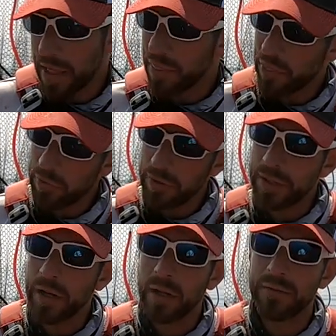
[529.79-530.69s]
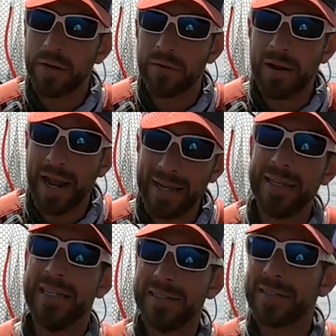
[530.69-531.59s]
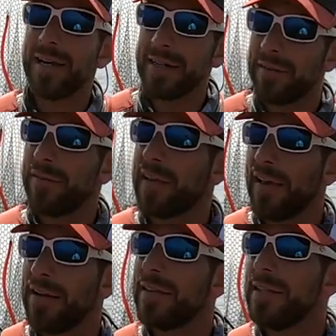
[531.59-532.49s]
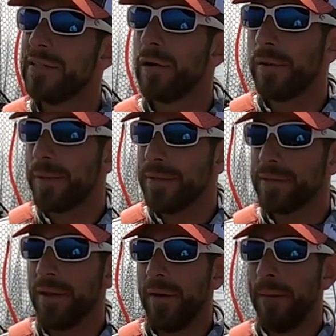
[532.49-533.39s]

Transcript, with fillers: That Thule elevator rack is kind of tight on these Hobies.